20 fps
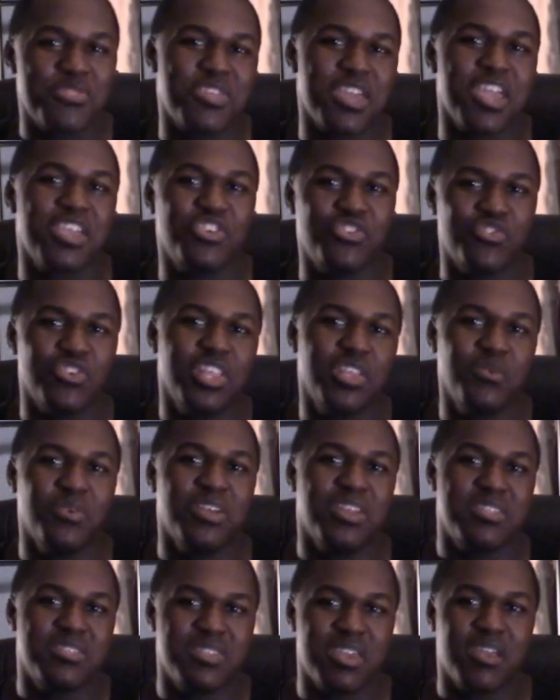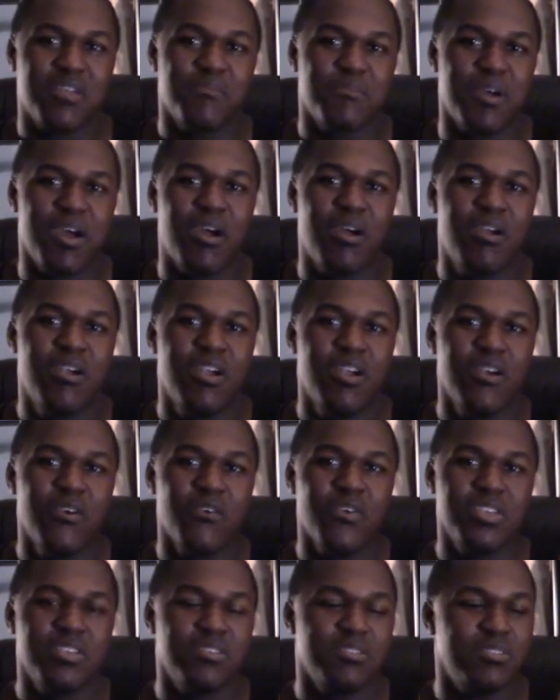things you really want to think about
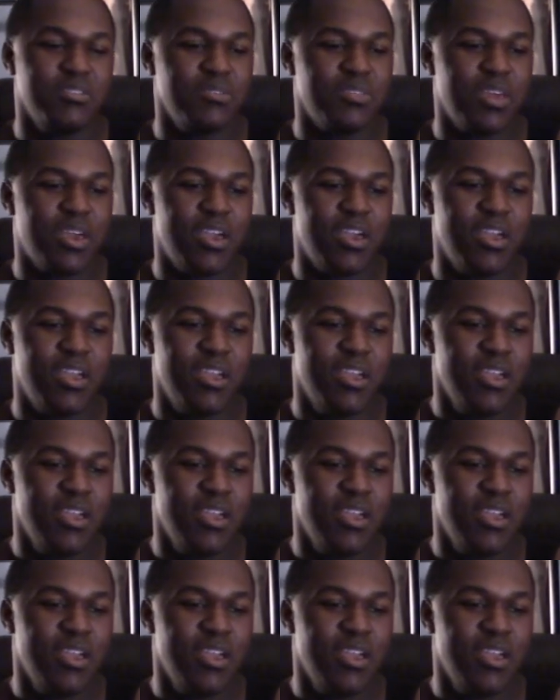when you do that.